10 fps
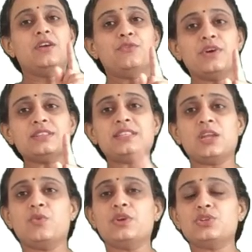first
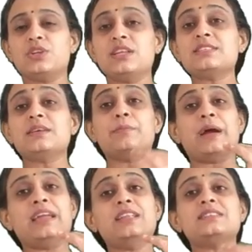equation is
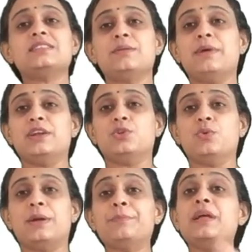minus c by
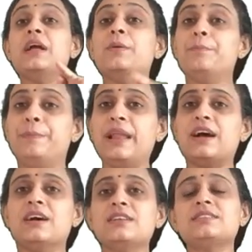2m
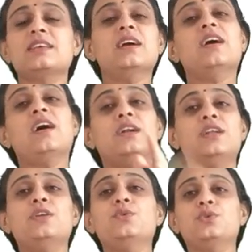plus
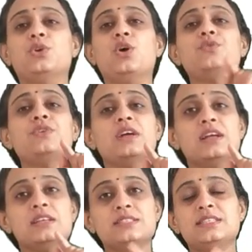under root of
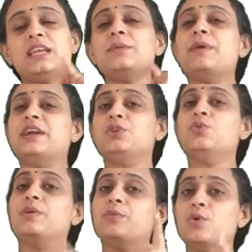c by
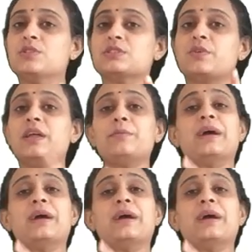2m whole square